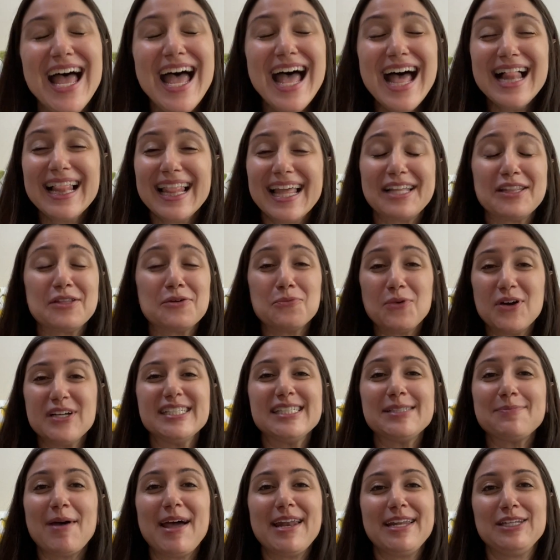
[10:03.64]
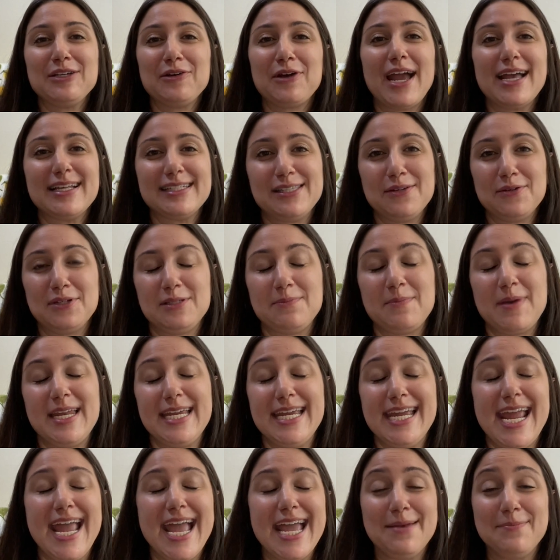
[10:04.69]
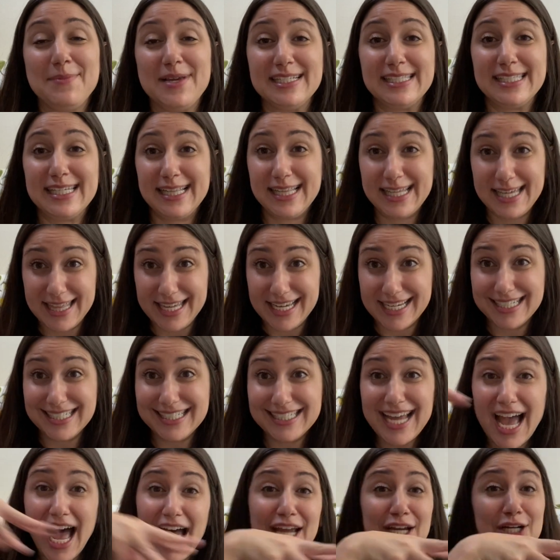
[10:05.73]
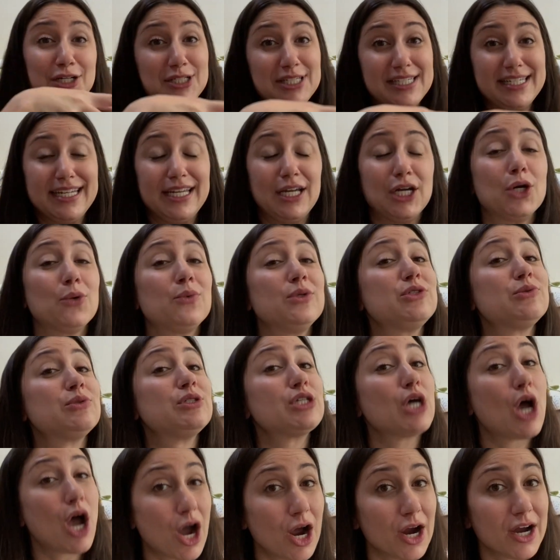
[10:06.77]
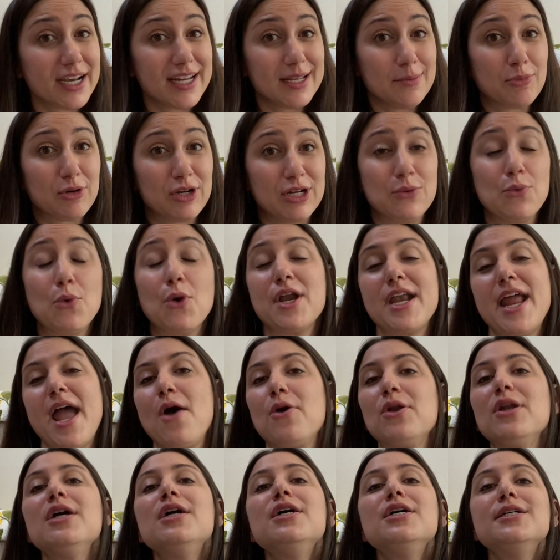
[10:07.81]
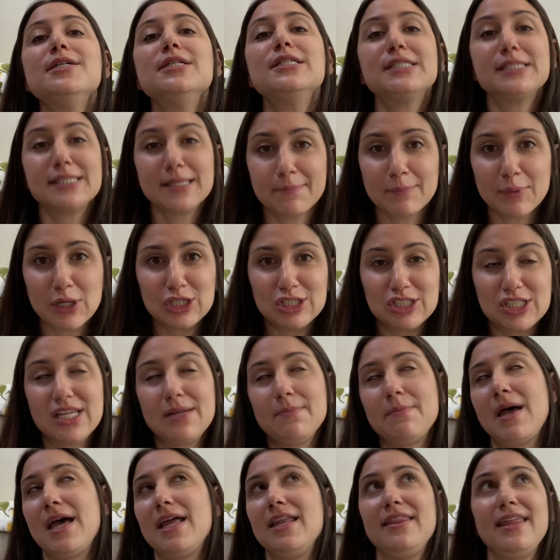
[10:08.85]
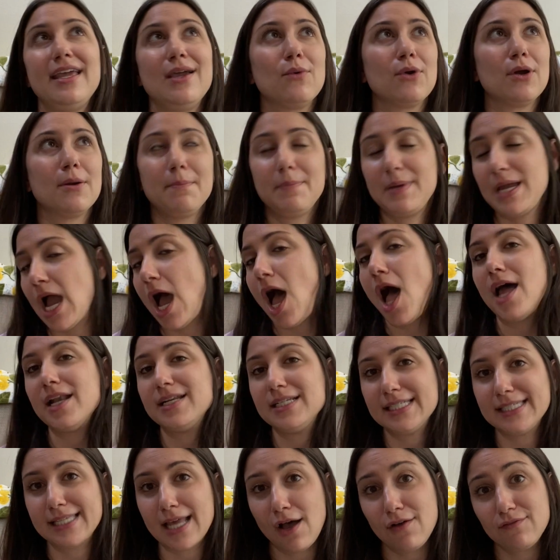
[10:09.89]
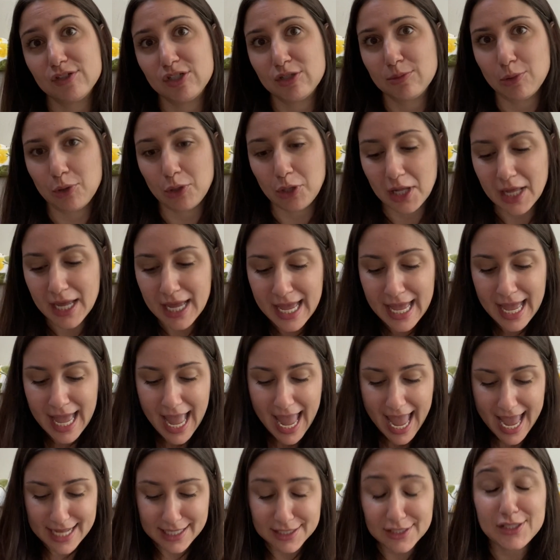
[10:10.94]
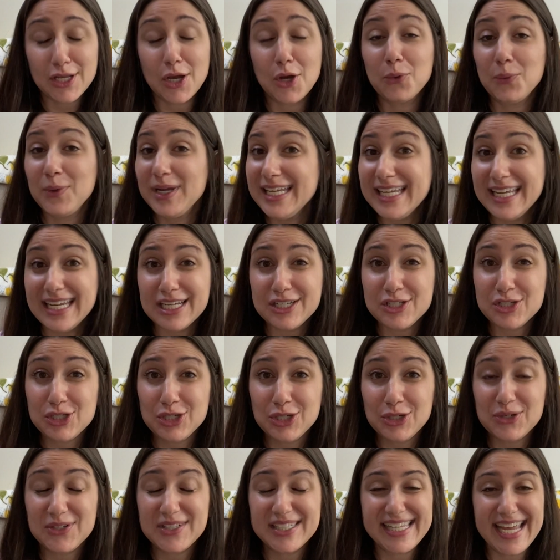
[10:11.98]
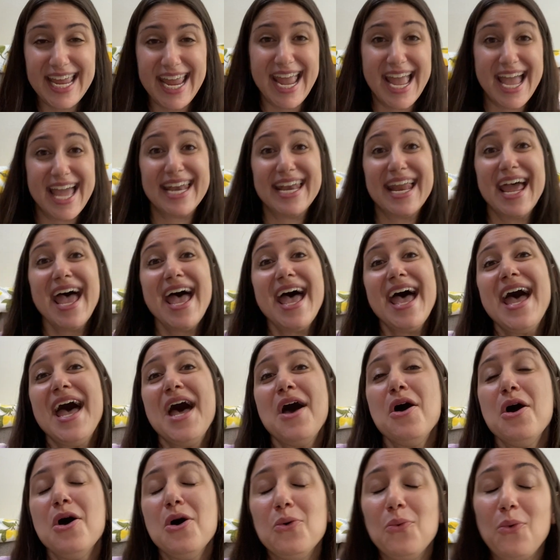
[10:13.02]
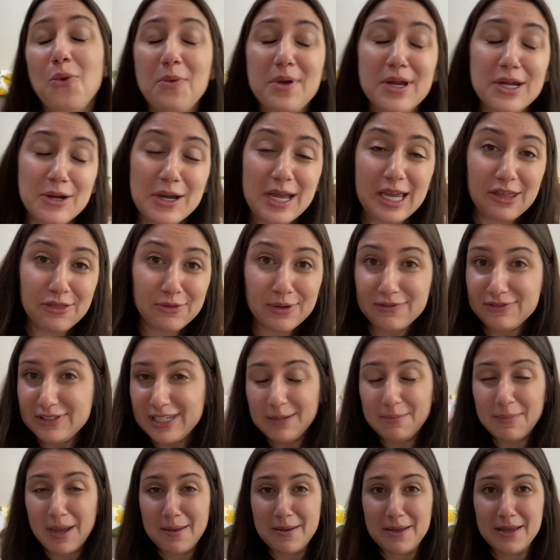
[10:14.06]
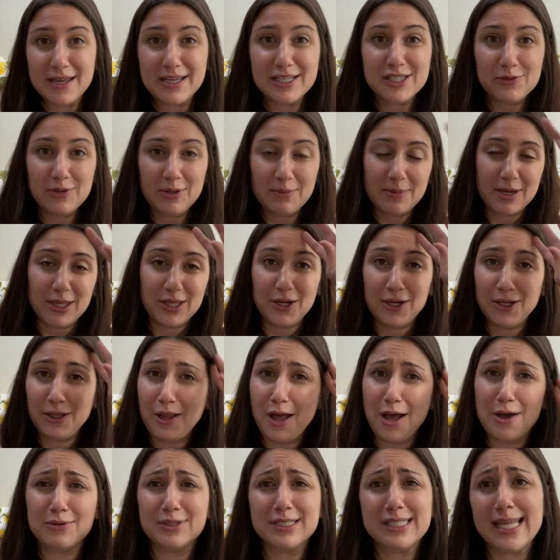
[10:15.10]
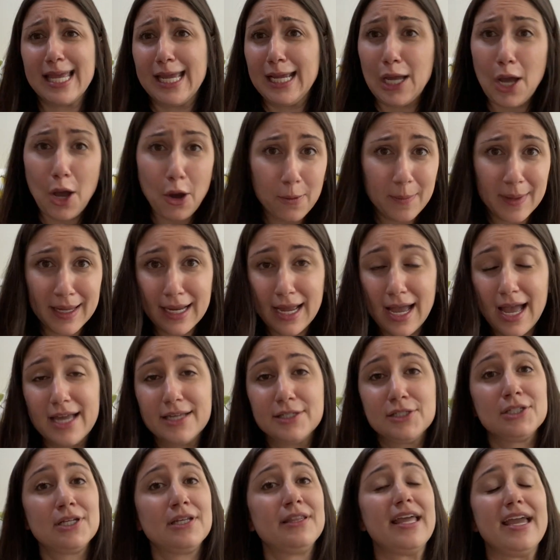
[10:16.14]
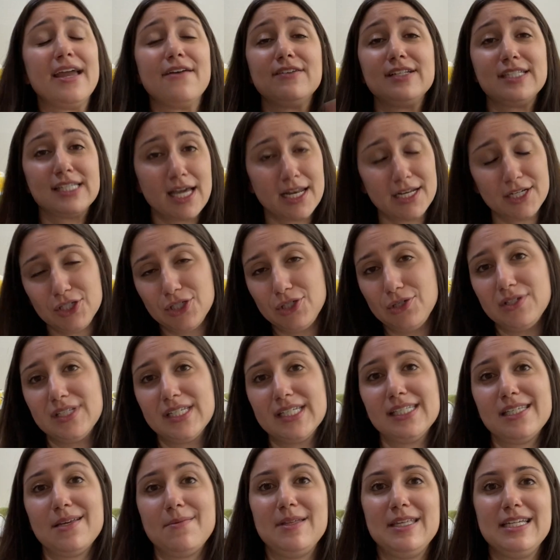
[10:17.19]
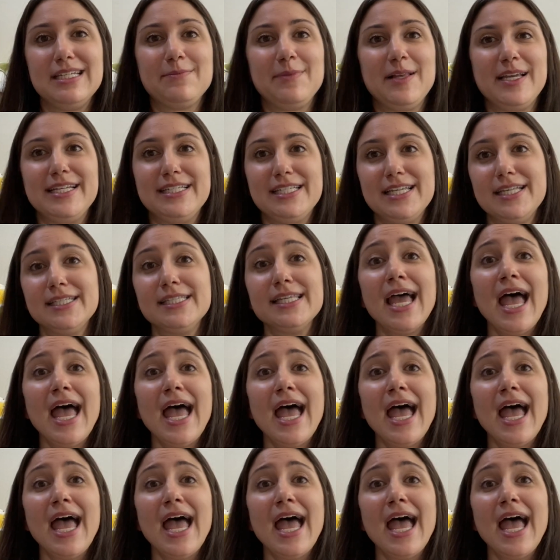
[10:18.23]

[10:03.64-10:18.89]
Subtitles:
Like the one spot in the grass that was muddy, and basically the entire sneaker, which was already pretty worn out, submerged in mud. They were beyond salvageable. And so we needed shoes. And when we were going thrifting, my sweet mother-in-law was like, oh my gosh, they have a ton of shoes at some of these places.